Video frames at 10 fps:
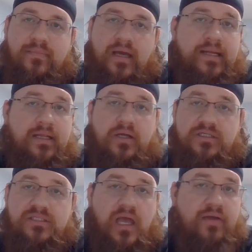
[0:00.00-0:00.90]
and I
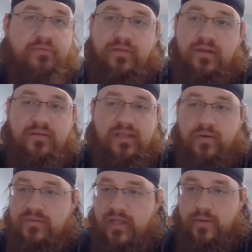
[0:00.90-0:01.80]
lost everything. That
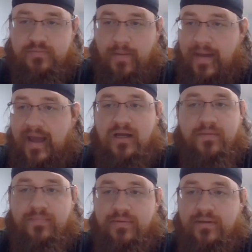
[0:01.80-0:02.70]
was that was my
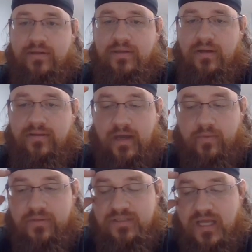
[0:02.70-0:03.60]
backup. That
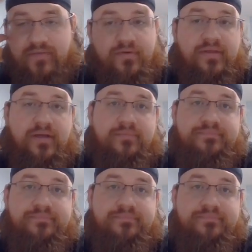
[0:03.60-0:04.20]
was everything.